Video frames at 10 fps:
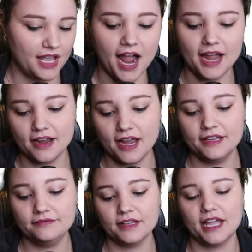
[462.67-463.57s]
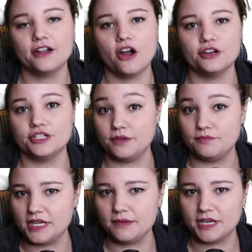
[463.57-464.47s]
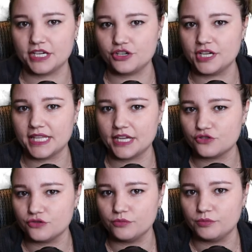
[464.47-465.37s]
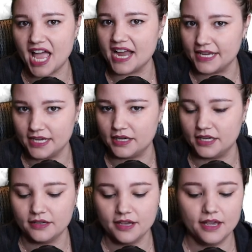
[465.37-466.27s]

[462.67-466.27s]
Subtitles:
I like RGB because you get that true black in it.